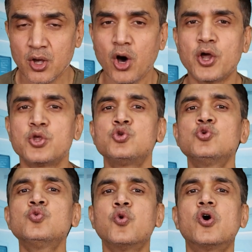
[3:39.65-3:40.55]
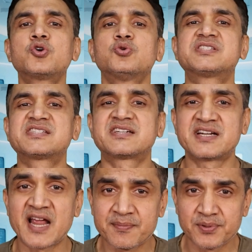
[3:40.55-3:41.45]
Or you want to
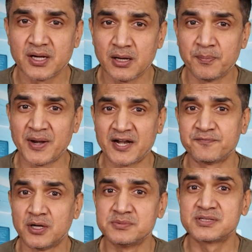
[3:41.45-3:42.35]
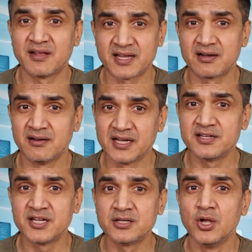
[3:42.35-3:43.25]
scrap platforms like
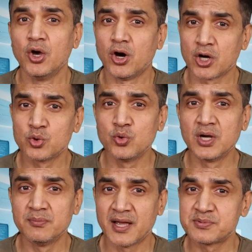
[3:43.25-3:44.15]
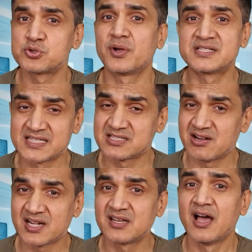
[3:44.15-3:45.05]
LinkedIn or Google Maps to
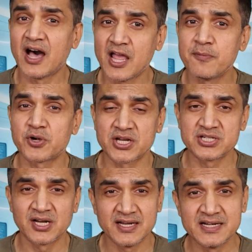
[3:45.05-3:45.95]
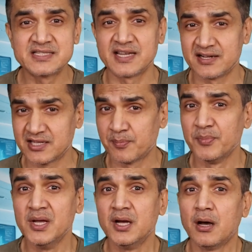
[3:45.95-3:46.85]
extract high potential leads, send them
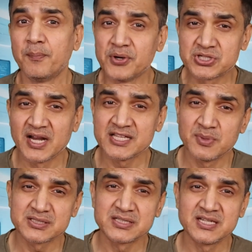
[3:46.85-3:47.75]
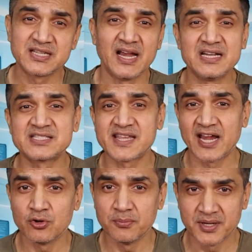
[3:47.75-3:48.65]
personalized messages, and
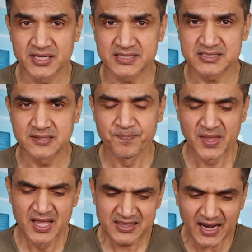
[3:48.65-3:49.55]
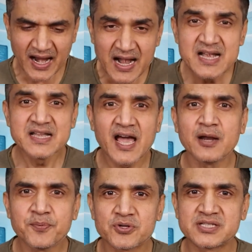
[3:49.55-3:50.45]
schedule meetings. The
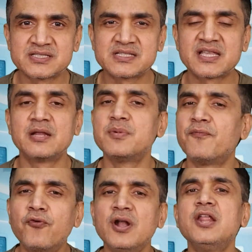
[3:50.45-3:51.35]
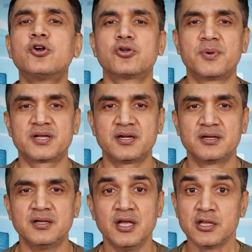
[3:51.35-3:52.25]
entire process can be fully automated.
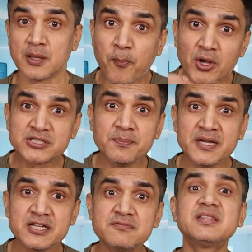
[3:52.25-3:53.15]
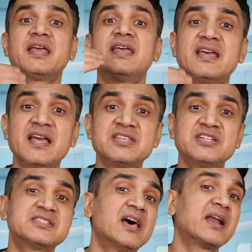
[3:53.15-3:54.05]
The possibilities with AI
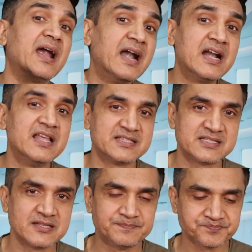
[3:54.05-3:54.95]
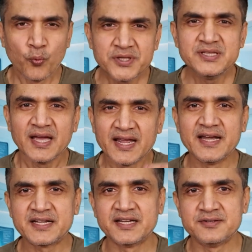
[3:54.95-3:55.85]
agents are endless. With
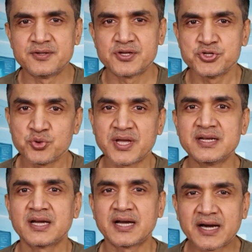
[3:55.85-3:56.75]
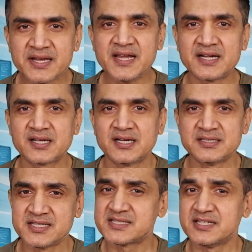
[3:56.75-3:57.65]
N10, you can create
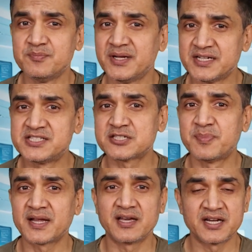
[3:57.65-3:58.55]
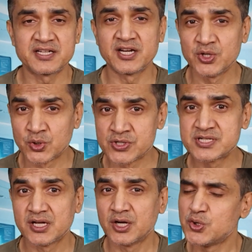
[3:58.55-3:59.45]
this in minutes just by connecting
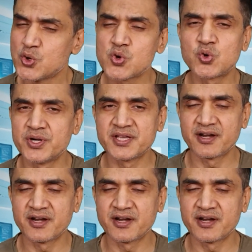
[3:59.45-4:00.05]
nodes, no coding